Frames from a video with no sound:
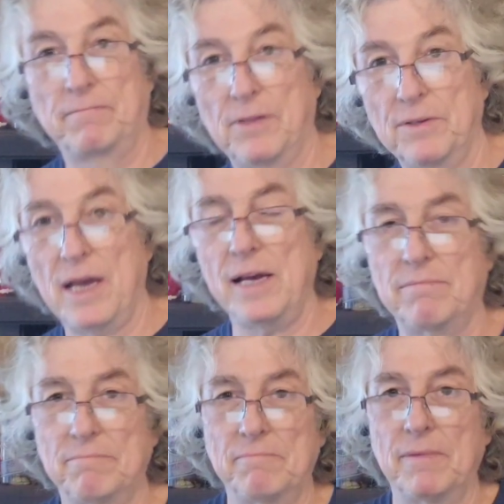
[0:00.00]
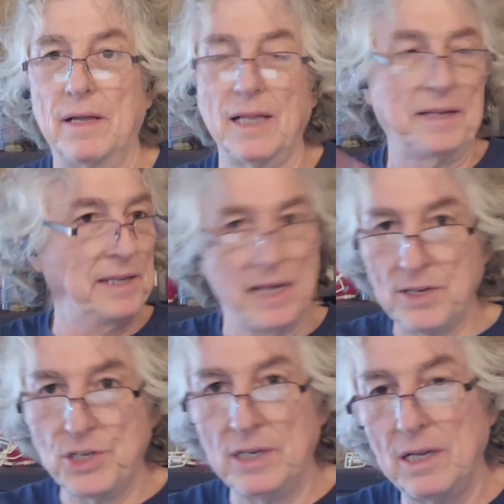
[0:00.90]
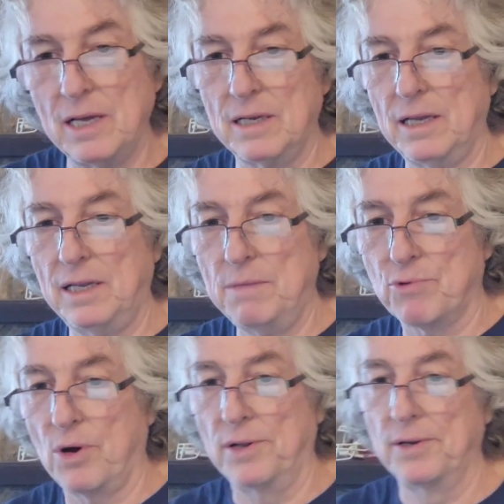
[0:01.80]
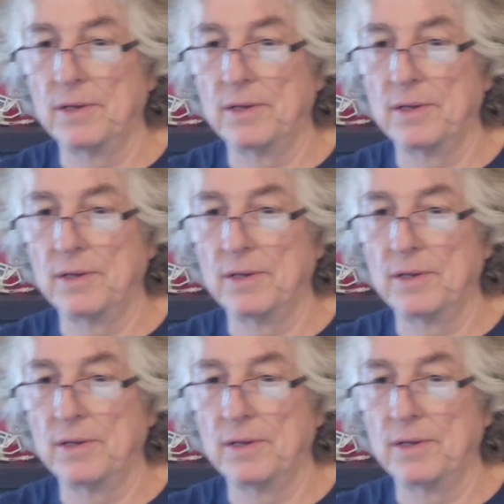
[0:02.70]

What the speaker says: Okay. Like the energy that he brought.